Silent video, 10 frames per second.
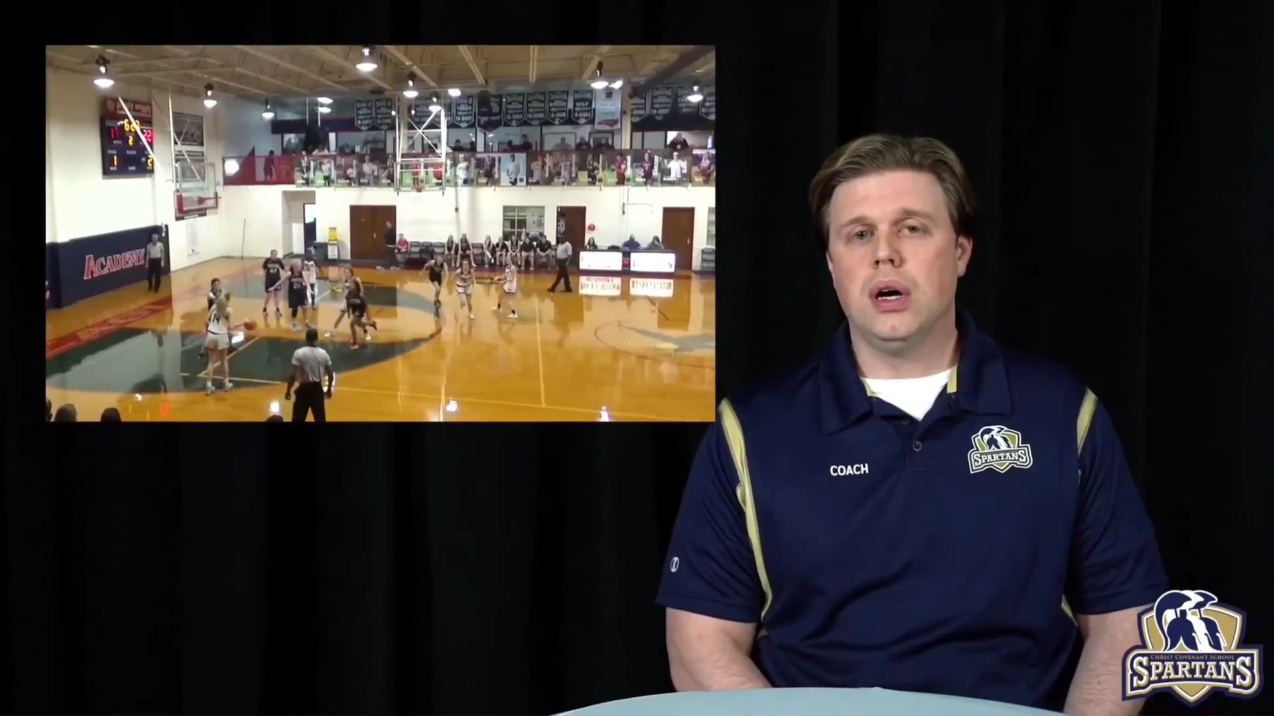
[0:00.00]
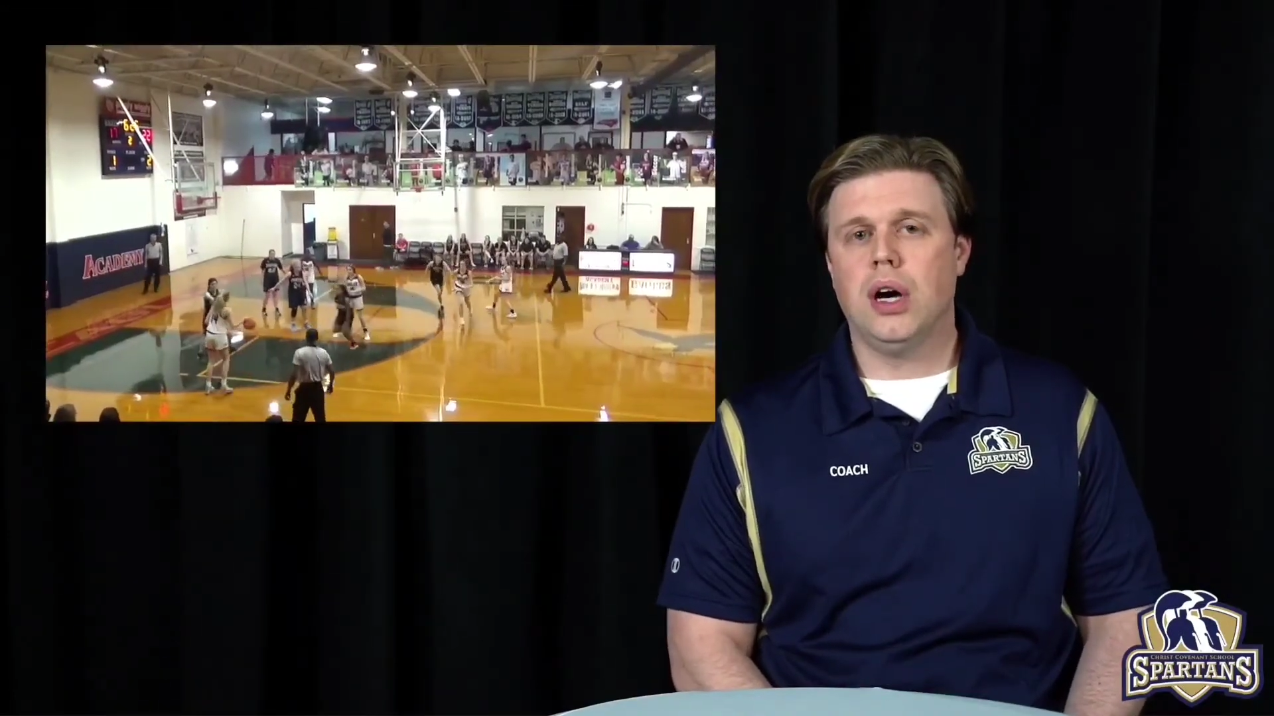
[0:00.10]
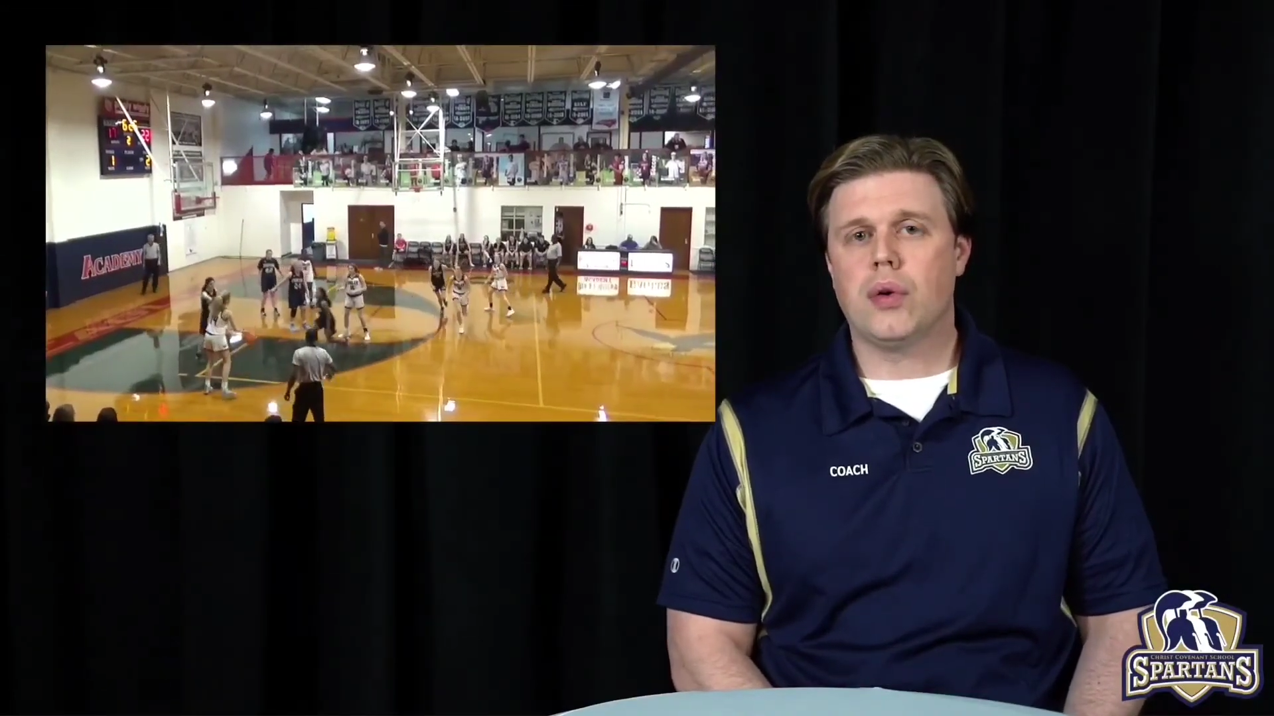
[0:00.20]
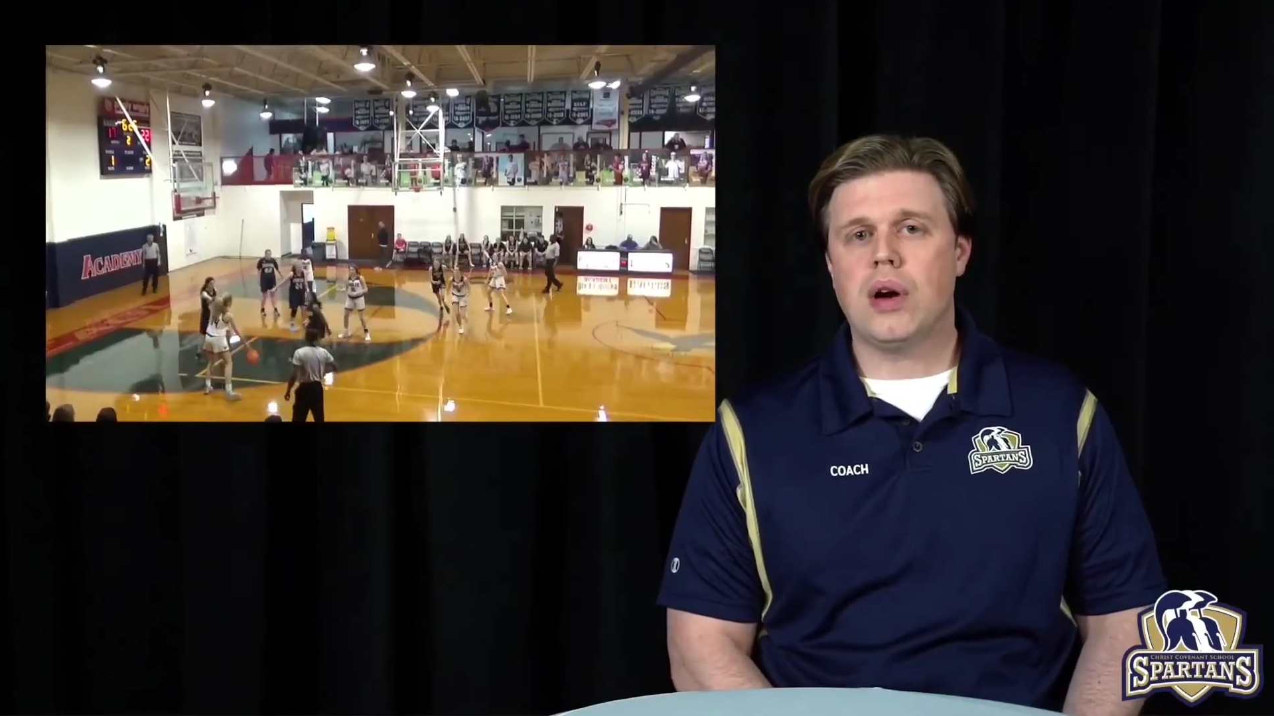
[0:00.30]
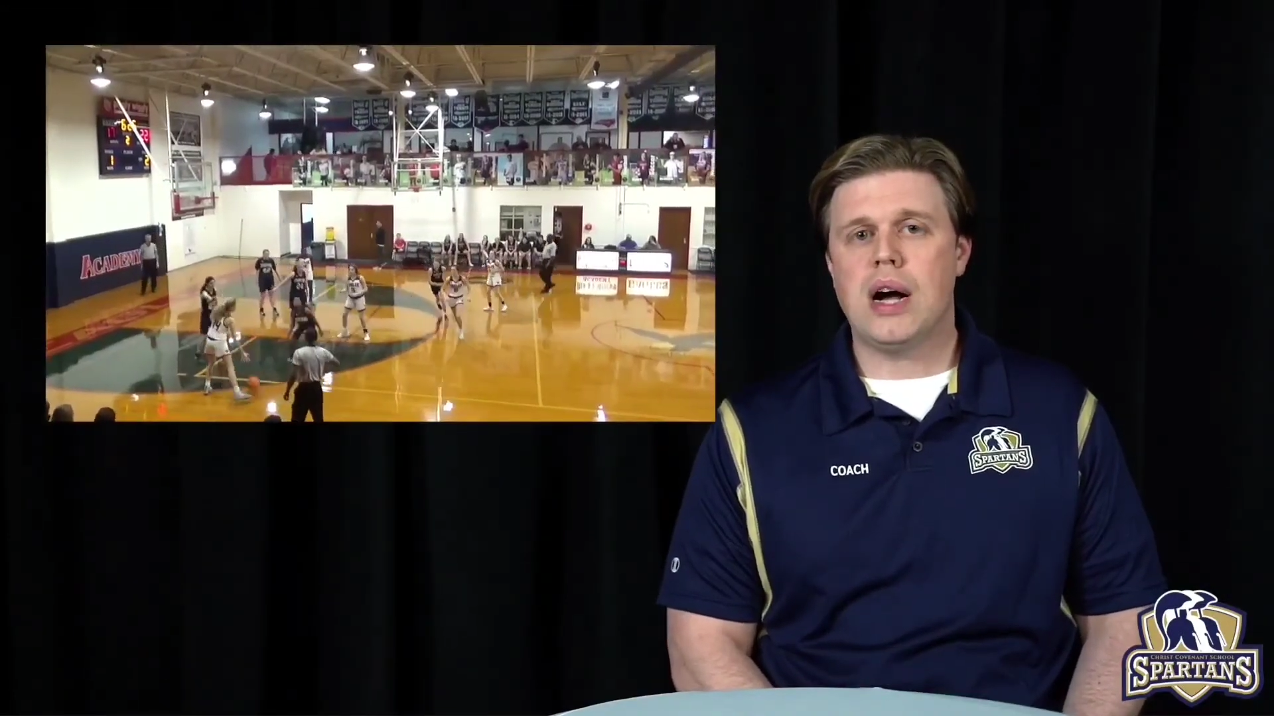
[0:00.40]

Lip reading: other